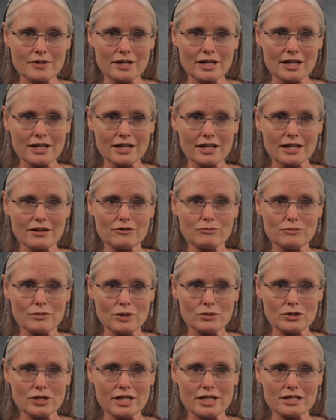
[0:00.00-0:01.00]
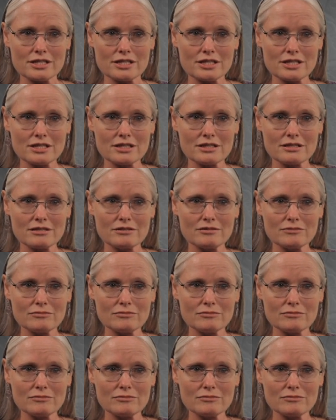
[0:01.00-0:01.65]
and I've memorized